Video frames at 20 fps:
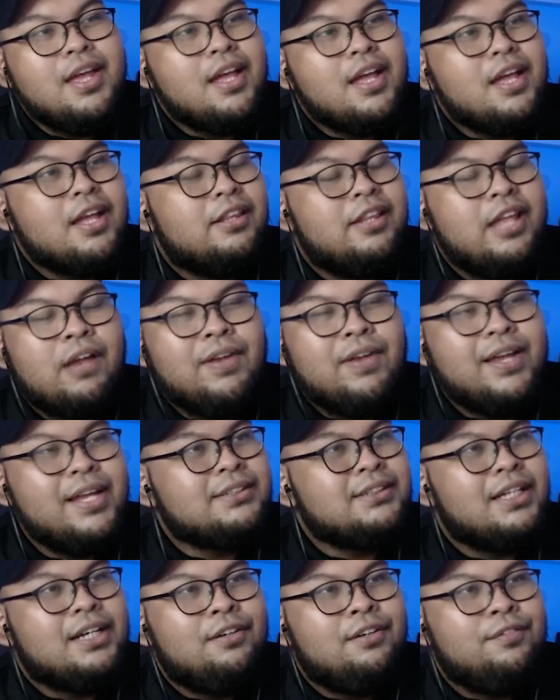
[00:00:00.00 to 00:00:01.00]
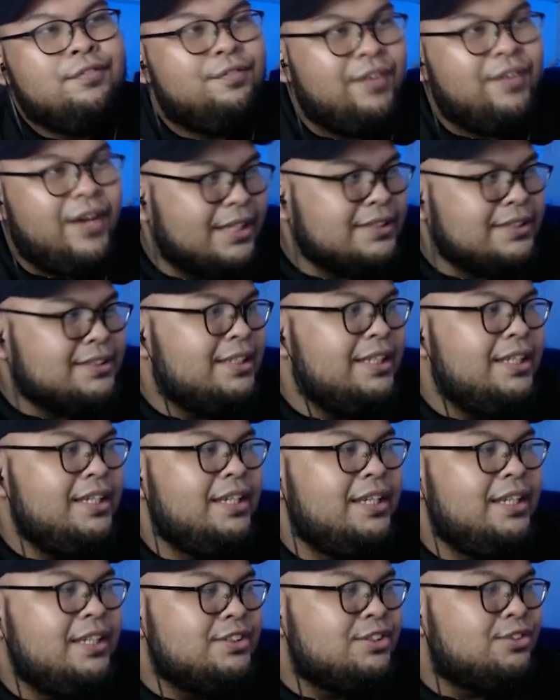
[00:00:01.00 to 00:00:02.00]
there is a
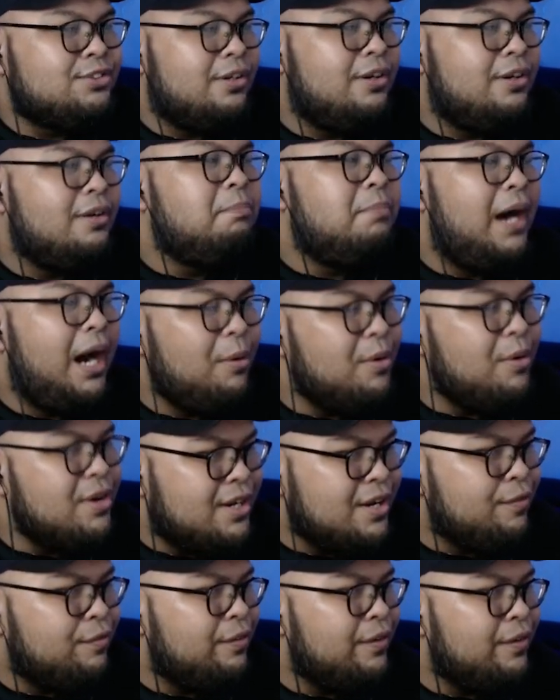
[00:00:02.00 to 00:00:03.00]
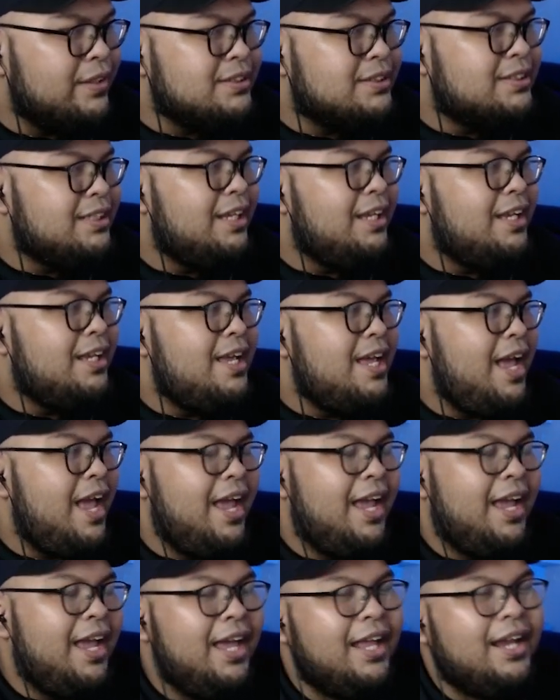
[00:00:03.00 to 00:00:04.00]
vastly strong power difference,
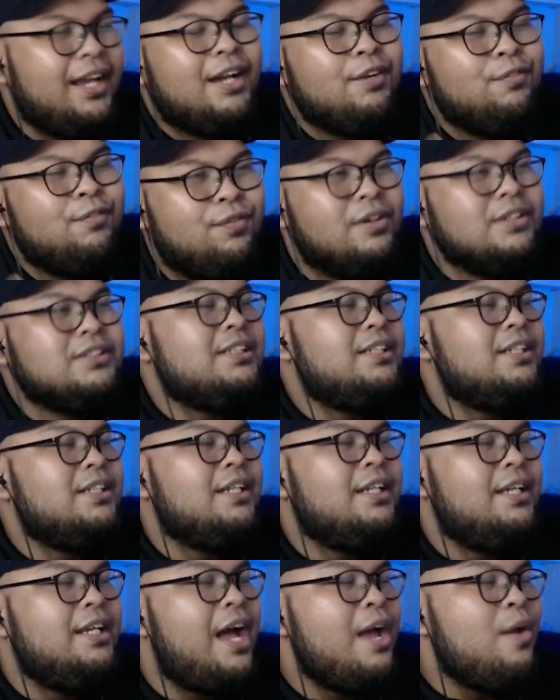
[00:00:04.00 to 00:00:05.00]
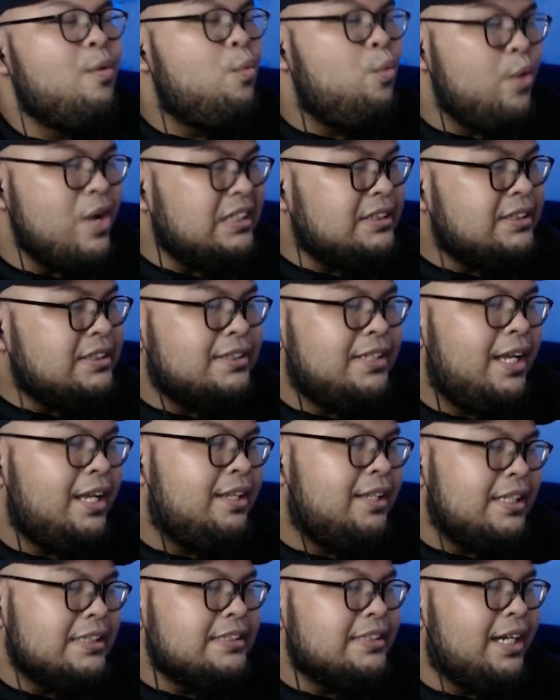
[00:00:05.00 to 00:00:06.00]
and unfortunately I wish
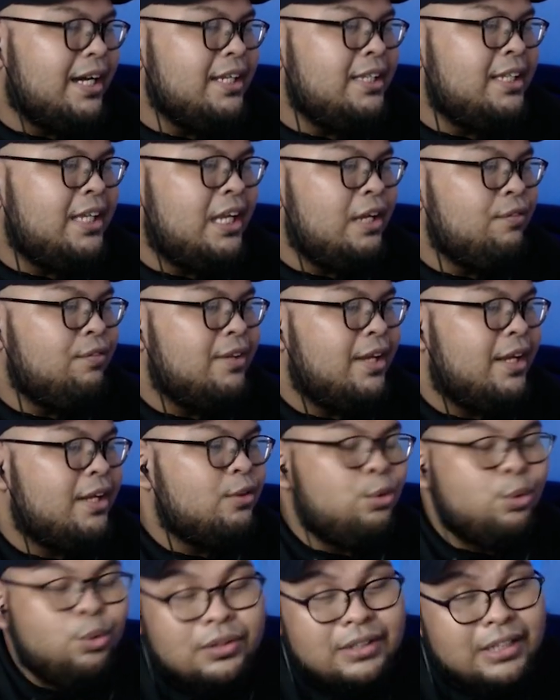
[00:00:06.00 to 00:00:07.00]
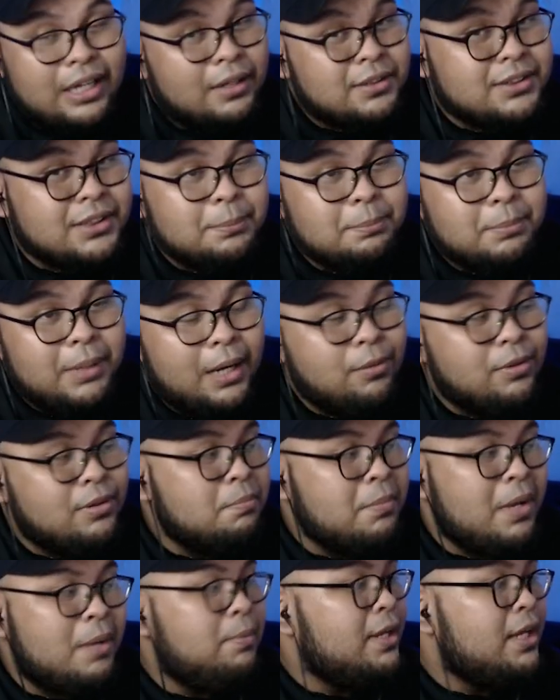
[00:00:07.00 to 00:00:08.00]
that this card gave like 2000 power.
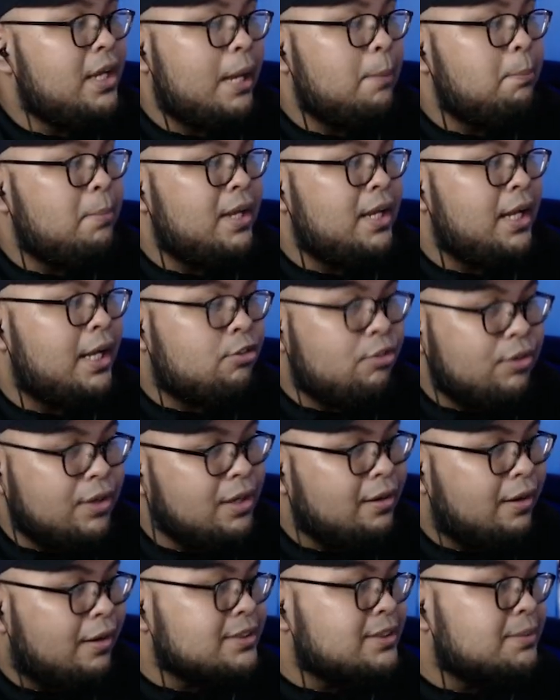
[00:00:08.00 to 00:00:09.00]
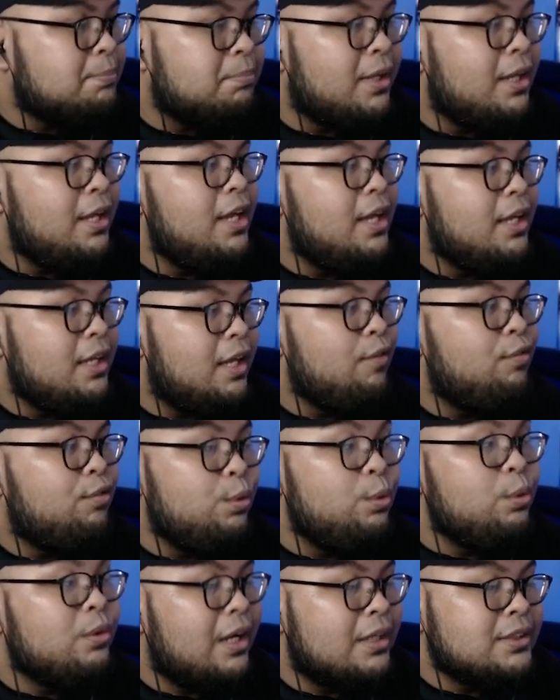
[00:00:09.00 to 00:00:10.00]
Maybe it can be like 3 cost, give
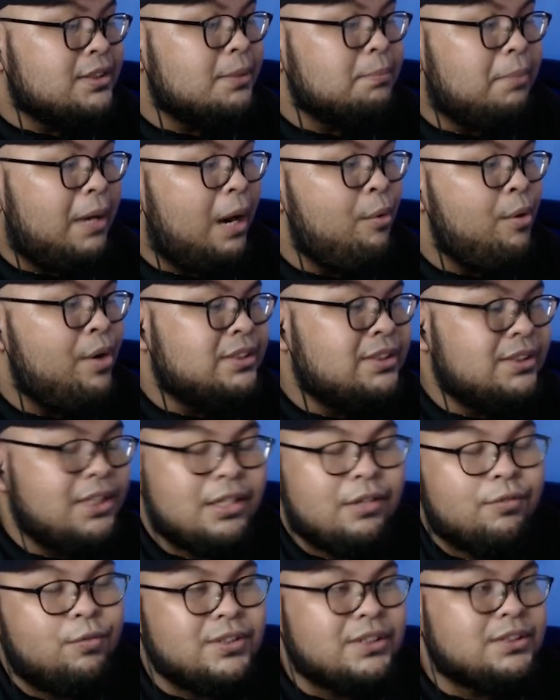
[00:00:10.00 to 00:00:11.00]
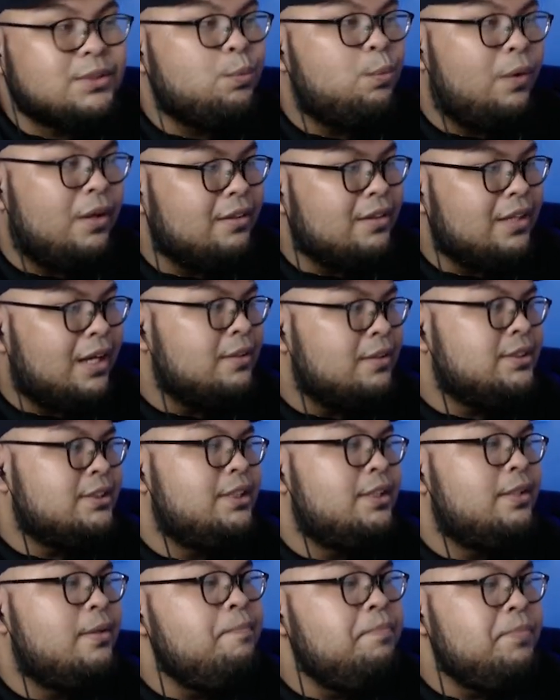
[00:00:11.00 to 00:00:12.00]
2000 power instead of just
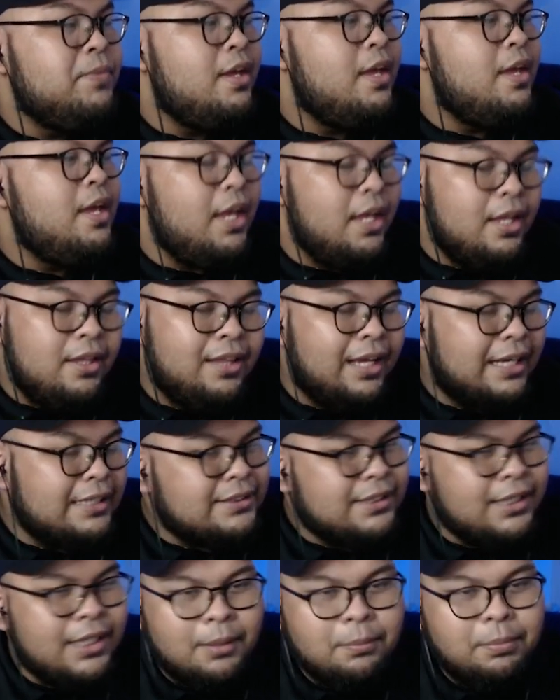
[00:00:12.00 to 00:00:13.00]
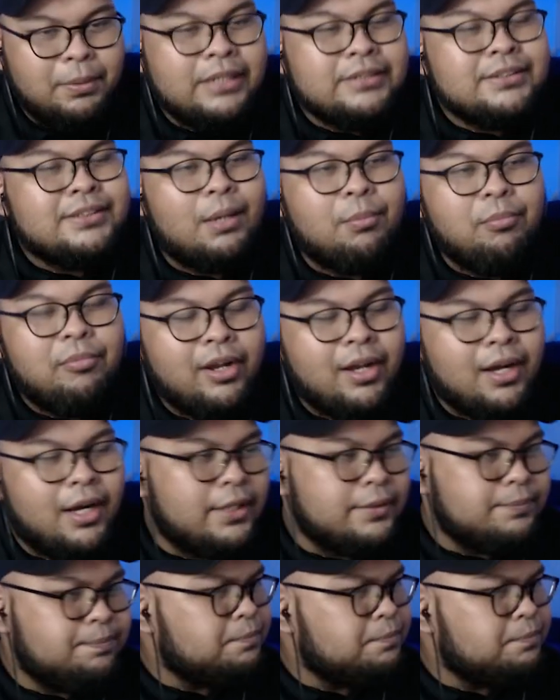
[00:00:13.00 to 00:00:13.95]
1000. It does help in some regard